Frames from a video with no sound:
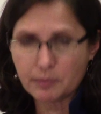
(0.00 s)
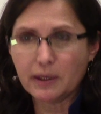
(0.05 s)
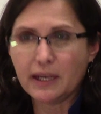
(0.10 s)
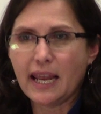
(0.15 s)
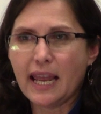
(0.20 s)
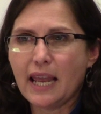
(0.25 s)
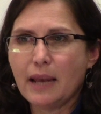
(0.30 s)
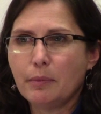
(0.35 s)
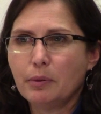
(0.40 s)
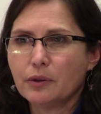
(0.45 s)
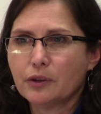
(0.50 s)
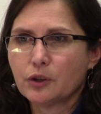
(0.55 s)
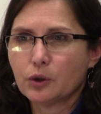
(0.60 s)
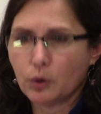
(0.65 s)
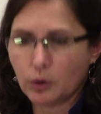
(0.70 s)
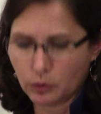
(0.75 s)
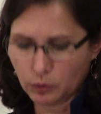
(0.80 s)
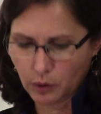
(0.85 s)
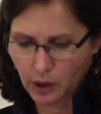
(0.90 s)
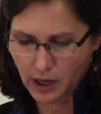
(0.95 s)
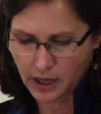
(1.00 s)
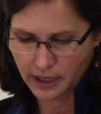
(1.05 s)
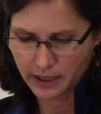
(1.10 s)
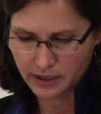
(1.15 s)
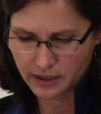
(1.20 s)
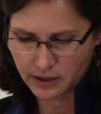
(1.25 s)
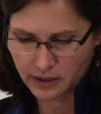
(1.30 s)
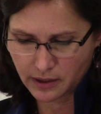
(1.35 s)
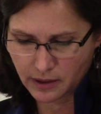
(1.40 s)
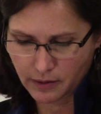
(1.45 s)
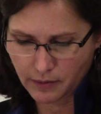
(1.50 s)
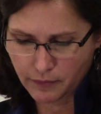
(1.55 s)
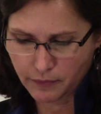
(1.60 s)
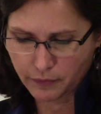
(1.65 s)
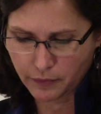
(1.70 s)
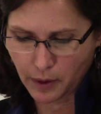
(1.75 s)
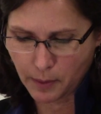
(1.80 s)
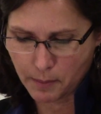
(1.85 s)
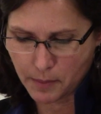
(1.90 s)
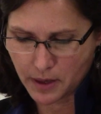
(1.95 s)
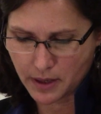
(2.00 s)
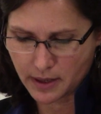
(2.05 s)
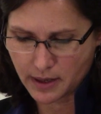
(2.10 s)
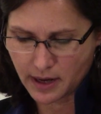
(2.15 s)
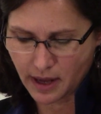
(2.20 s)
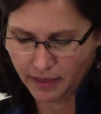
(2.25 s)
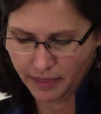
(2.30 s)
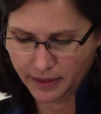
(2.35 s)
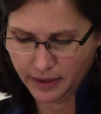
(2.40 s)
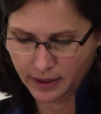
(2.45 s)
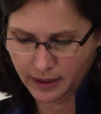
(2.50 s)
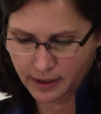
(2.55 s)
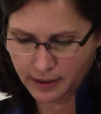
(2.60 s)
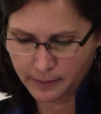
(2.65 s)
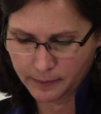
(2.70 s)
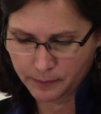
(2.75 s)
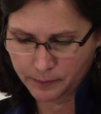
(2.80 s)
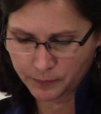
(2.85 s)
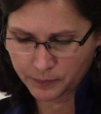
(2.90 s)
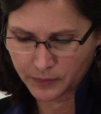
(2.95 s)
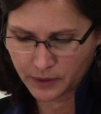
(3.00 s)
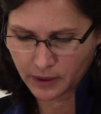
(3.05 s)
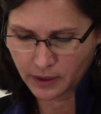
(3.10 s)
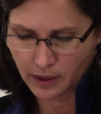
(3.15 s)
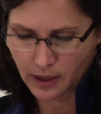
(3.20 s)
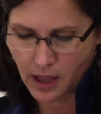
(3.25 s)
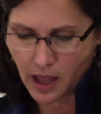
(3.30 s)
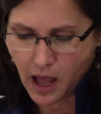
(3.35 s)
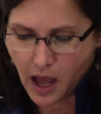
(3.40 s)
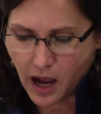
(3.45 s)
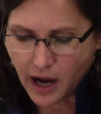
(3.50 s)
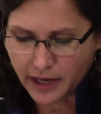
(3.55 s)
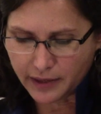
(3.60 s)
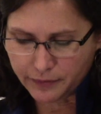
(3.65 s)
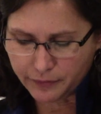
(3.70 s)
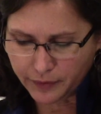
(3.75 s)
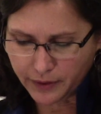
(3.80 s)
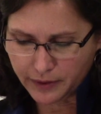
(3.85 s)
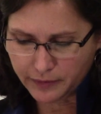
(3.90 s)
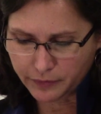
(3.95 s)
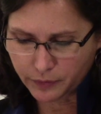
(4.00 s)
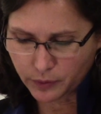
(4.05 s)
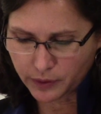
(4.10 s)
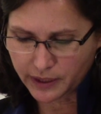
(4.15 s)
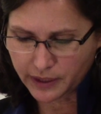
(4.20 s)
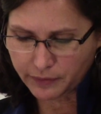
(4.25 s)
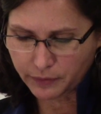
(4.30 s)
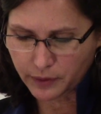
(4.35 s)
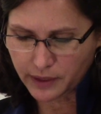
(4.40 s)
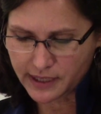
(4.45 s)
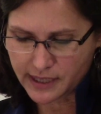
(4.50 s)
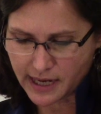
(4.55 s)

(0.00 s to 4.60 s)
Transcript: been able to arise from nothing. I fight for it every